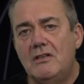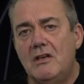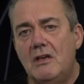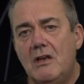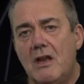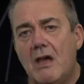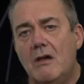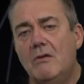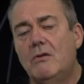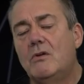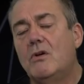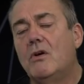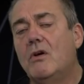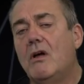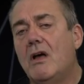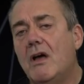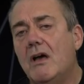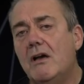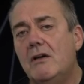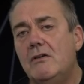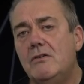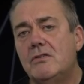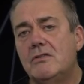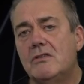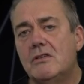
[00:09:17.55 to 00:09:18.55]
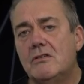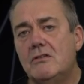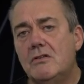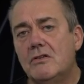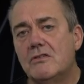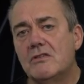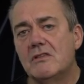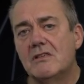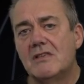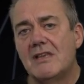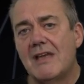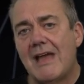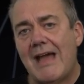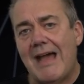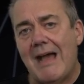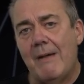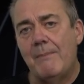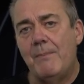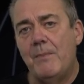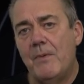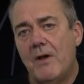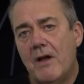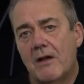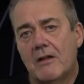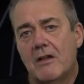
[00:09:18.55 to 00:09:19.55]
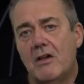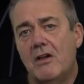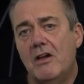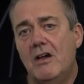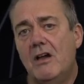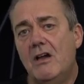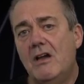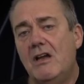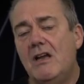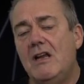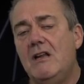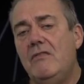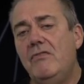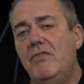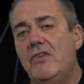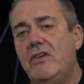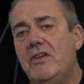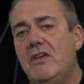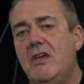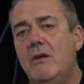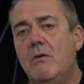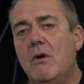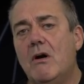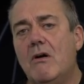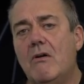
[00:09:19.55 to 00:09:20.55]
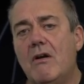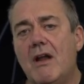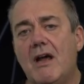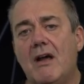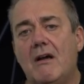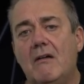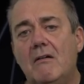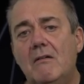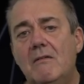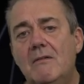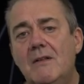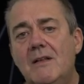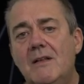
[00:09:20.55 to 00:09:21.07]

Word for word: localhost doesn't occur in the URL.